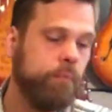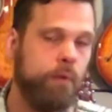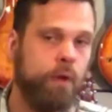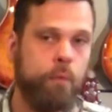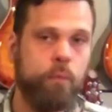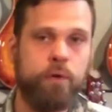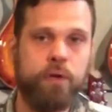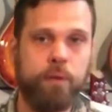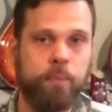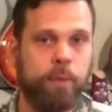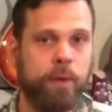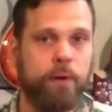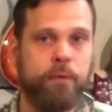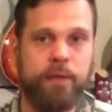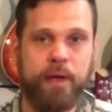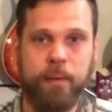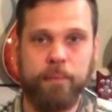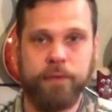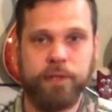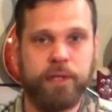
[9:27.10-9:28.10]
When you're playing with
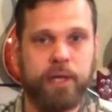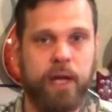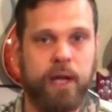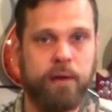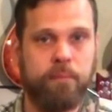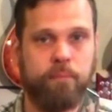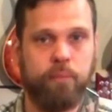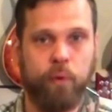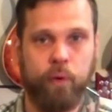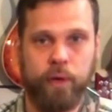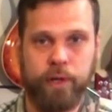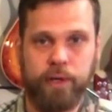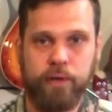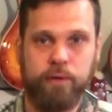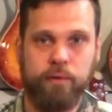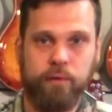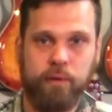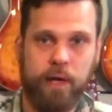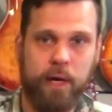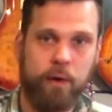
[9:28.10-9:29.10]
that much gain, boy,
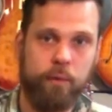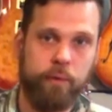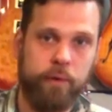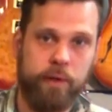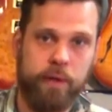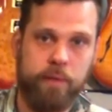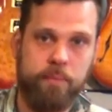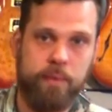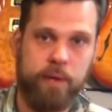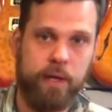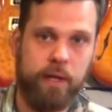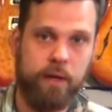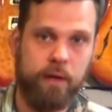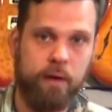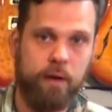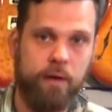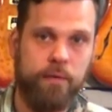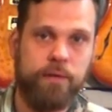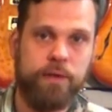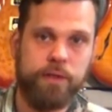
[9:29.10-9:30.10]
you got to really be
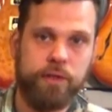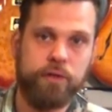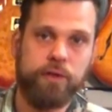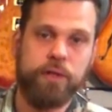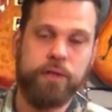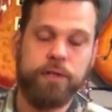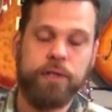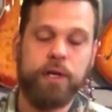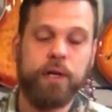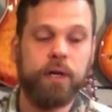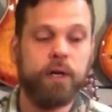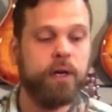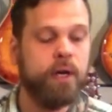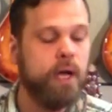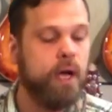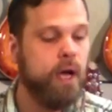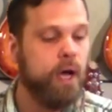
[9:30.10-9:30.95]
on these strings here.